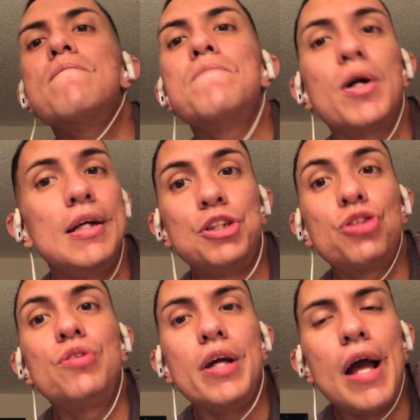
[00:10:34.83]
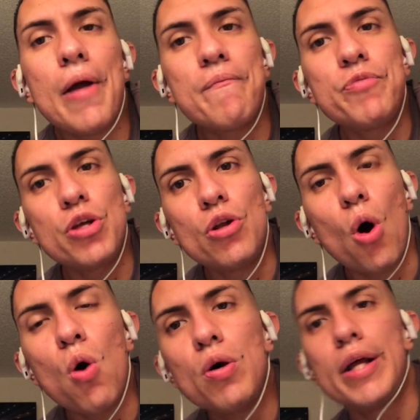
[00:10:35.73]
but it's it, you
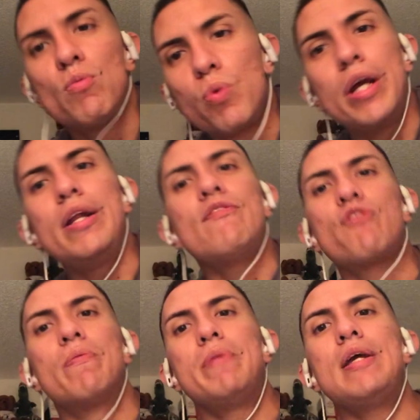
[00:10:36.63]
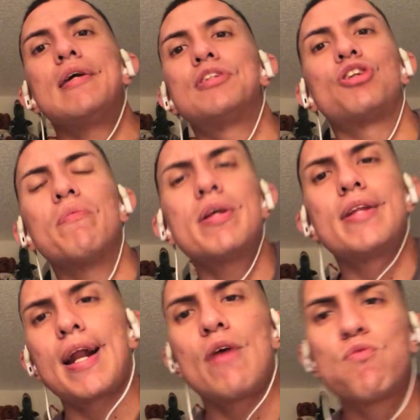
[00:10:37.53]
know and reading for me is something
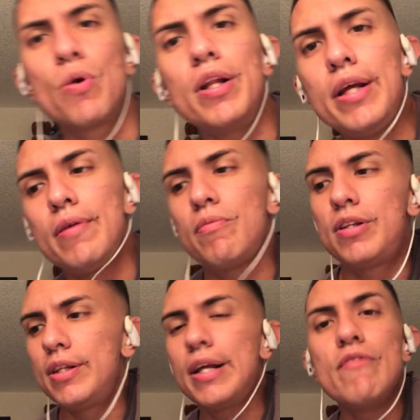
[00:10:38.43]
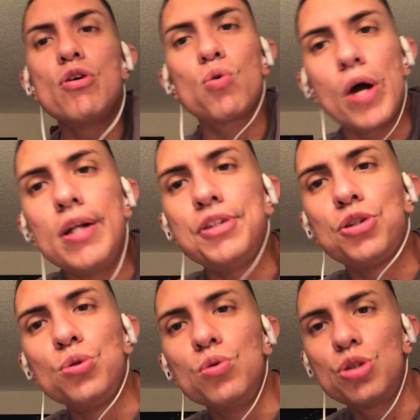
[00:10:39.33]
that i've really given credit
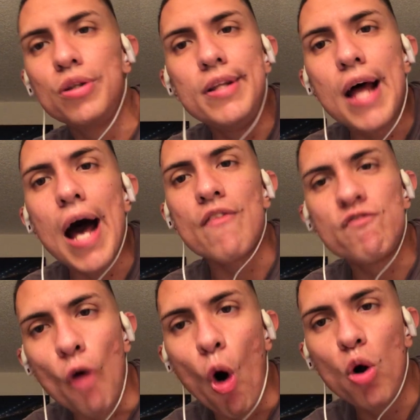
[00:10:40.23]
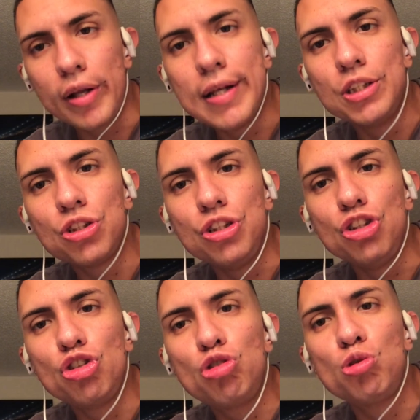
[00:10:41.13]
to to not fall into
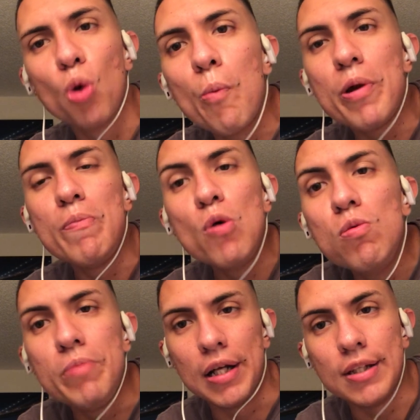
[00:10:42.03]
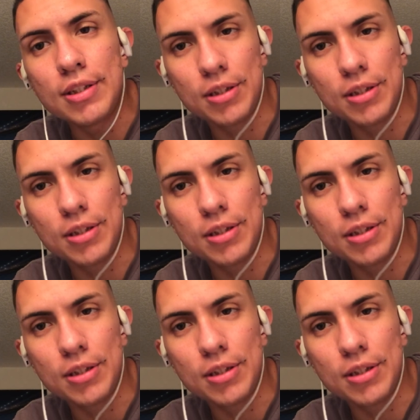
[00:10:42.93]
these stupid movements